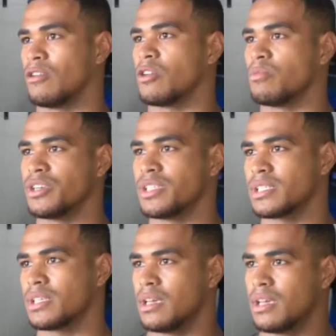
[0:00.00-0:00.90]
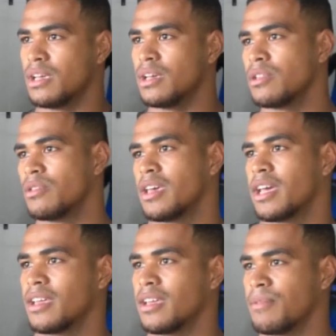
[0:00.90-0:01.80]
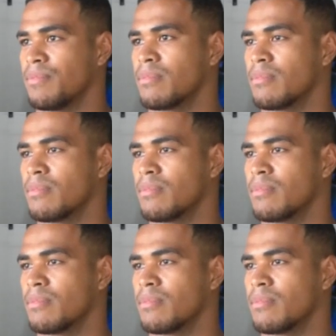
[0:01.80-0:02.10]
local boys to get a,